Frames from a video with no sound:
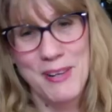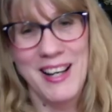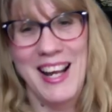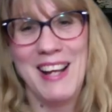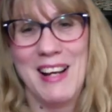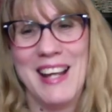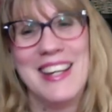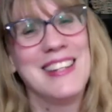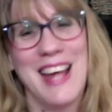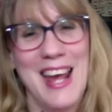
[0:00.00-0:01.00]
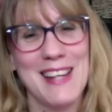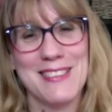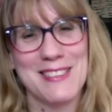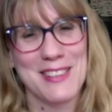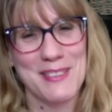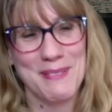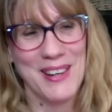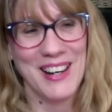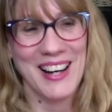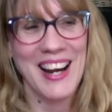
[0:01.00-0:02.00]
But I need to answer
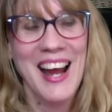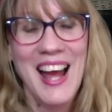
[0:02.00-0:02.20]
more.